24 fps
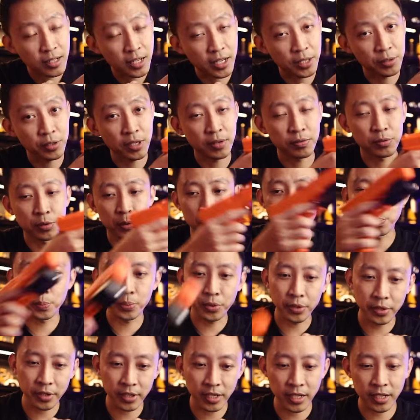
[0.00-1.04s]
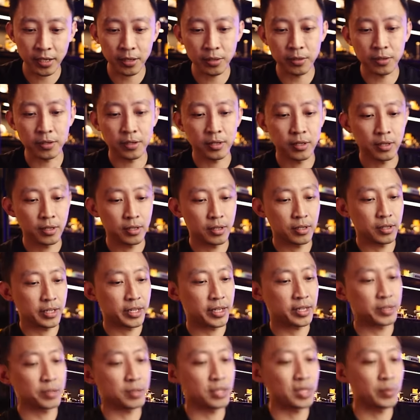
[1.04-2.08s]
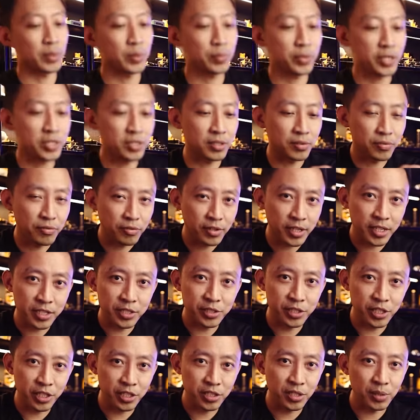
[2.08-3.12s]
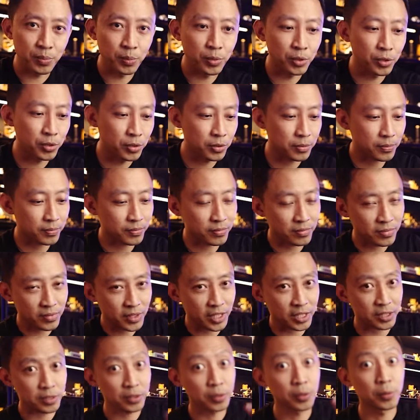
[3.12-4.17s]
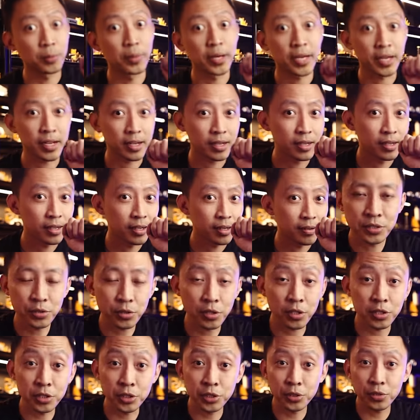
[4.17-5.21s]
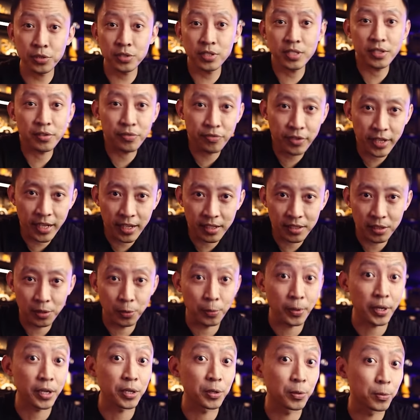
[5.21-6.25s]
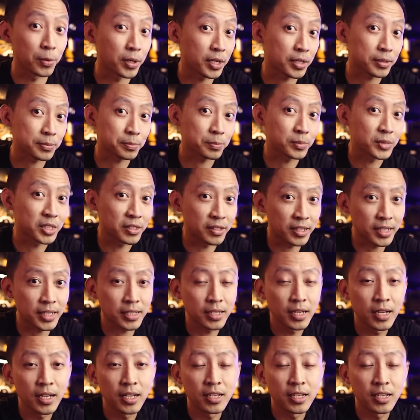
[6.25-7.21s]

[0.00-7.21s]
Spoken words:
I don't have to put it down, hang on, let me press the front, change the mode, then go back. So controls affect the way you work, right?